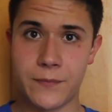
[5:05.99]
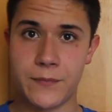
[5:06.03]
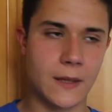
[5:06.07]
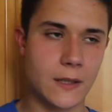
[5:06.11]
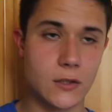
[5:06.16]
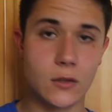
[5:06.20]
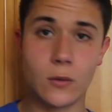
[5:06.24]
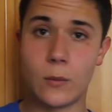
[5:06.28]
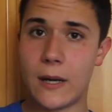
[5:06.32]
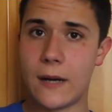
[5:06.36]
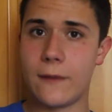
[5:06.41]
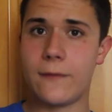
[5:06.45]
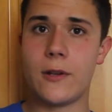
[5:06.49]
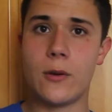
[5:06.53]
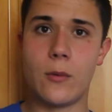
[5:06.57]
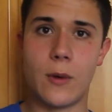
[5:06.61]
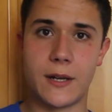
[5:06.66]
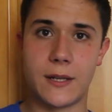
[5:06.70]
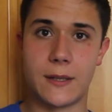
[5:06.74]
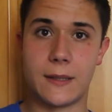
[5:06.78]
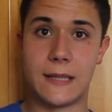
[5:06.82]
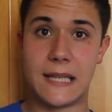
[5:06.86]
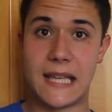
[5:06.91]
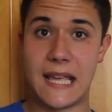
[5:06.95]
So whenever you want
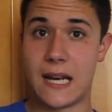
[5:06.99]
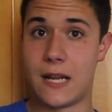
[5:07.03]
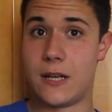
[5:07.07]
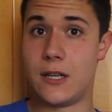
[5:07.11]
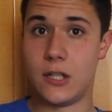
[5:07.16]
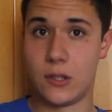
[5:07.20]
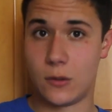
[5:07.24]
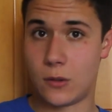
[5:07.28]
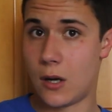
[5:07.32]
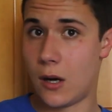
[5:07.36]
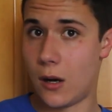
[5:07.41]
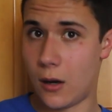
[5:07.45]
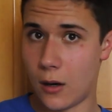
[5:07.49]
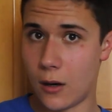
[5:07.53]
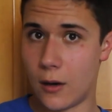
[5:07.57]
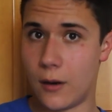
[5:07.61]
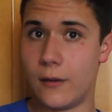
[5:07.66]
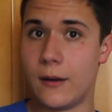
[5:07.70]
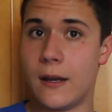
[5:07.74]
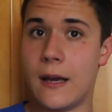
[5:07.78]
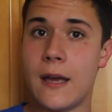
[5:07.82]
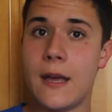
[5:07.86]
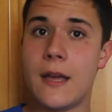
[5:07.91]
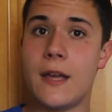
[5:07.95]
to get a new
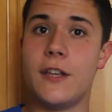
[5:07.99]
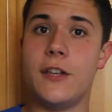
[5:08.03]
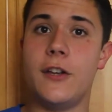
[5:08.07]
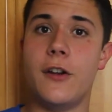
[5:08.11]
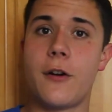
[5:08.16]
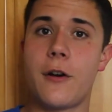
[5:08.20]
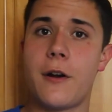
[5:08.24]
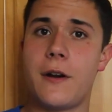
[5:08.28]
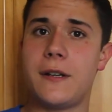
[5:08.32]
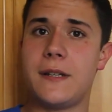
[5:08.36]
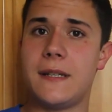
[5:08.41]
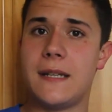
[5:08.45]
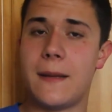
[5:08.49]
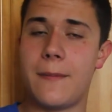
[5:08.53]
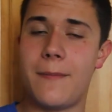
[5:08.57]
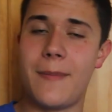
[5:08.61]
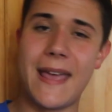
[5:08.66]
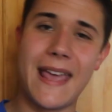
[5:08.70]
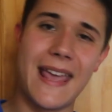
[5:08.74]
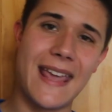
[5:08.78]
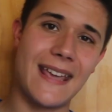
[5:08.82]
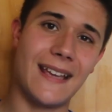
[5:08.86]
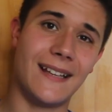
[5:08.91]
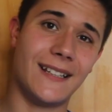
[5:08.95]
card, you're going to need to
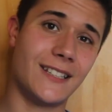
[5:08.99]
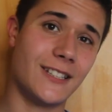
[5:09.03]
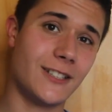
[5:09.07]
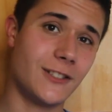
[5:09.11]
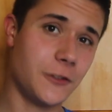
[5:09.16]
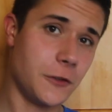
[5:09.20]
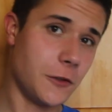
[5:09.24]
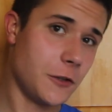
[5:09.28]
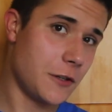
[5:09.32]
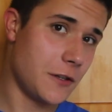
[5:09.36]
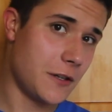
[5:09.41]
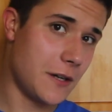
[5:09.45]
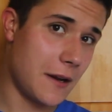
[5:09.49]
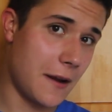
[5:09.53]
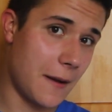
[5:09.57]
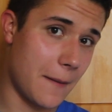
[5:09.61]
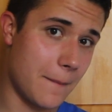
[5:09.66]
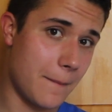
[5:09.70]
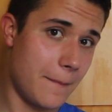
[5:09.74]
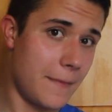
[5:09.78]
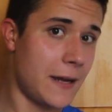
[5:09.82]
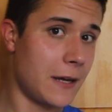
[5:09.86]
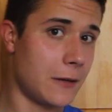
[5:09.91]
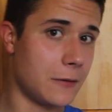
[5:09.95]
pay a certain
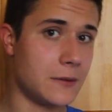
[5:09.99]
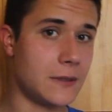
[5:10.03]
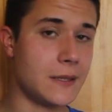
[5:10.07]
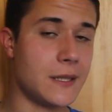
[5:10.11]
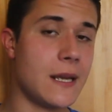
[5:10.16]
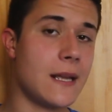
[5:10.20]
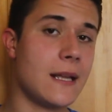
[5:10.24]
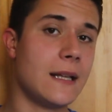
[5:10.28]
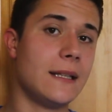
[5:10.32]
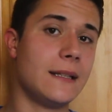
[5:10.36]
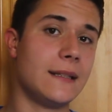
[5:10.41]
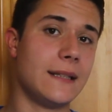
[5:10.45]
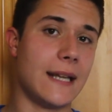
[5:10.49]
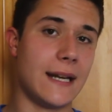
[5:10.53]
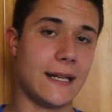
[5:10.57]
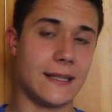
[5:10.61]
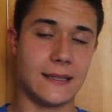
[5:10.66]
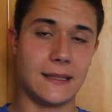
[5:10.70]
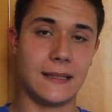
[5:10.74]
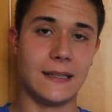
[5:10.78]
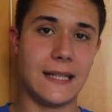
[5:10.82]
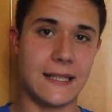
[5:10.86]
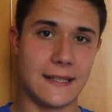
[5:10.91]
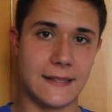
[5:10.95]
amount that
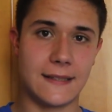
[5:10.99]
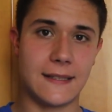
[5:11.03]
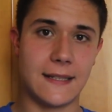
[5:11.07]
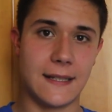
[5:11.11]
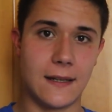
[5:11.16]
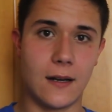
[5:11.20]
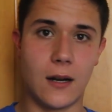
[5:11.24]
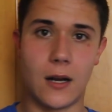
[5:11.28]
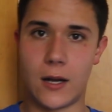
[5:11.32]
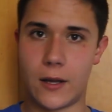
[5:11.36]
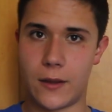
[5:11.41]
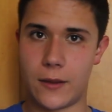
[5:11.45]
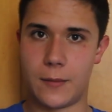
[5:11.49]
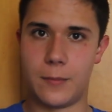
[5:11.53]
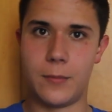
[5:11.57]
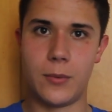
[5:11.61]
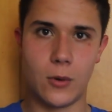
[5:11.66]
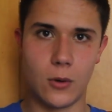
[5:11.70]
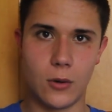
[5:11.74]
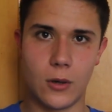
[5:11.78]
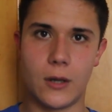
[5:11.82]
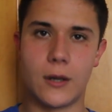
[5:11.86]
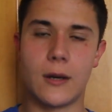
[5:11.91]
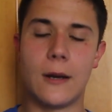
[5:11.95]
is listed on the
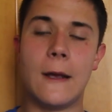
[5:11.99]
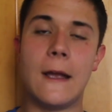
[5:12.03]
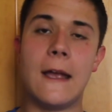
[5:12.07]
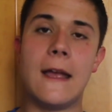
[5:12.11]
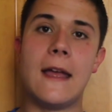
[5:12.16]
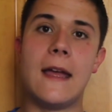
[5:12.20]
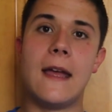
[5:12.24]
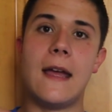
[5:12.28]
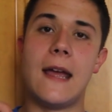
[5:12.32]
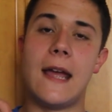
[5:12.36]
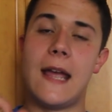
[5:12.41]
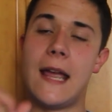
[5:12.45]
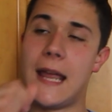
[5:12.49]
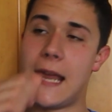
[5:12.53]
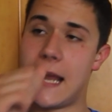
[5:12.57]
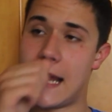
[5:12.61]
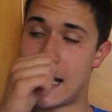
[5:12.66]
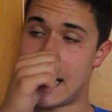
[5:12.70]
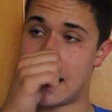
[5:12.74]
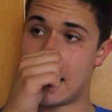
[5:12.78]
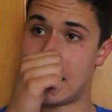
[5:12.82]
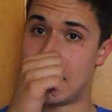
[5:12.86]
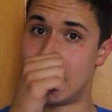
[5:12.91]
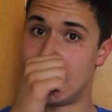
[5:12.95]
board,
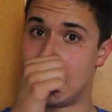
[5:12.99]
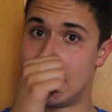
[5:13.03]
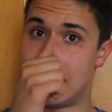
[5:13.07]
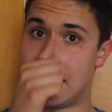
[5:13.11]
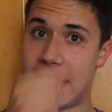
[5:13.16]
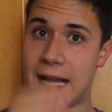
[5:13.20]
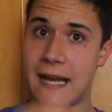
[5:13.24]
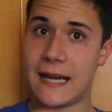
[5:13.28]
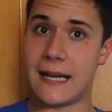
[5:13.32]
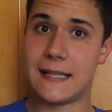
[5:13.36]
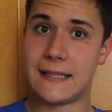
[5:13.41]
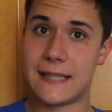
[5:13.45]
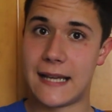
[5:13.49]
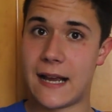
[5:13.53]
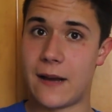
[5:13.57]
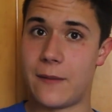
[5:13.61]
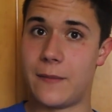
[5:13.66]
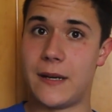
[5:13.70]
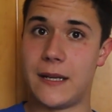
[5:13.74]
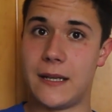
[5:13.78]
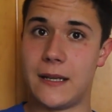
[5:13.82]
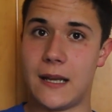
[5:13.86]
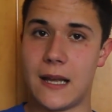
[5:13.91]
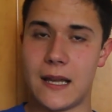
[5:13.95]
and that's how
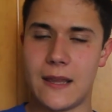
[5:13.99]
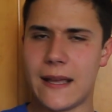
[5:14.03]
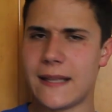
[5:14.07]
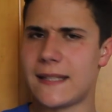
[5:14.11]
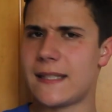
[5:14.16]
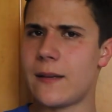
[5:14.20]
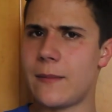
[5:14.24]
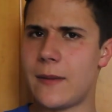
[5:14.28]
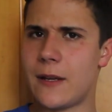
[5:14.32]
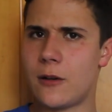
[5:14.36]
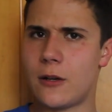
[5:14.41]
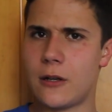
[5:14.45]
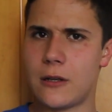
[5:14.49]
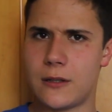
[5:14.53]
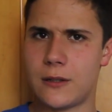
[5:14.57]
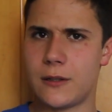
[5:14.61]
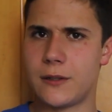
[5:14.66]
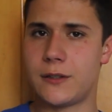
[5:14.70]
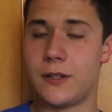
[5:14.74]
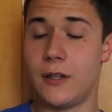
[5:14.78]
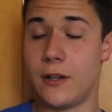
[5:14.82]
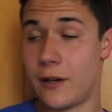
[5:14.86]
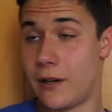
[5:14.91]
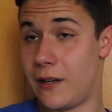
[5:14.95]
many
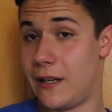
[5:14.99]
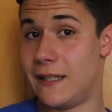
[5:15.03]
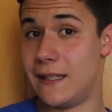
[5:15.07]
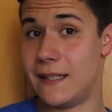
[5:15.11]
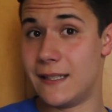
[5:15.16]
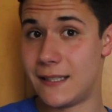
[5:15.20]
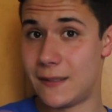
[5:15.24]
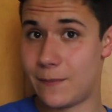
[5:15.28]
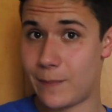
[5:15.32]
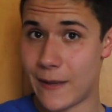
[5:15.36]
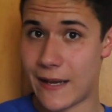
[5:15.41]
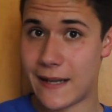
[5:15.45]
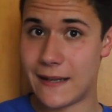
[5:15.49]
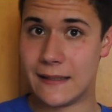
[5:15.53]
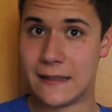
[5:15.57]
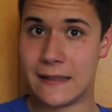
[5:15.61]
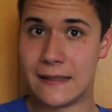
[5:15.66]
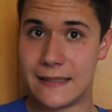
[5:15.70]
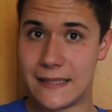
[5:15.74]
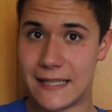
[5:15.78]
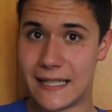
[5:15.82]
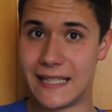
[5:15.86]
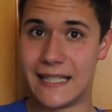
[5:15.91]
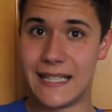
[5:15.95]
crystals you're going to need to
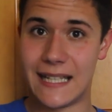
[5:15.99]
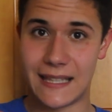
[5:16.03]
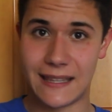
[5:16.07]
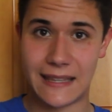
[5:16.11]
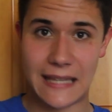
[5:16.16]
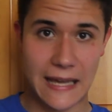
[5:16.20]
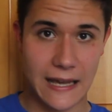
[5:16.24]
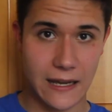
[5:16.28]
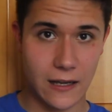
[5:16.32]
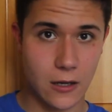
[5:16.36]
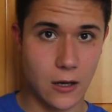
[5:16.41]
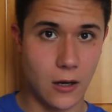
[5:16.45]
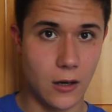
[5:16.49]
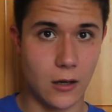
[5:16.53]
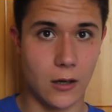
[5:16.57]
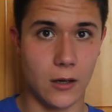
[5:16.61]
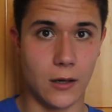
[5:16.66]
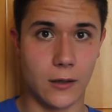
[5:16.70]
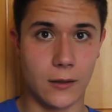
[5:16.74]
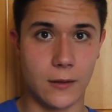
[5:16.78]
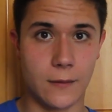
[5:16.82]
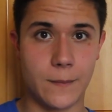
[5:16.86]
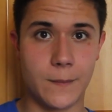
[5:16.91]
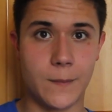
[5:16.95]
spend to get that card.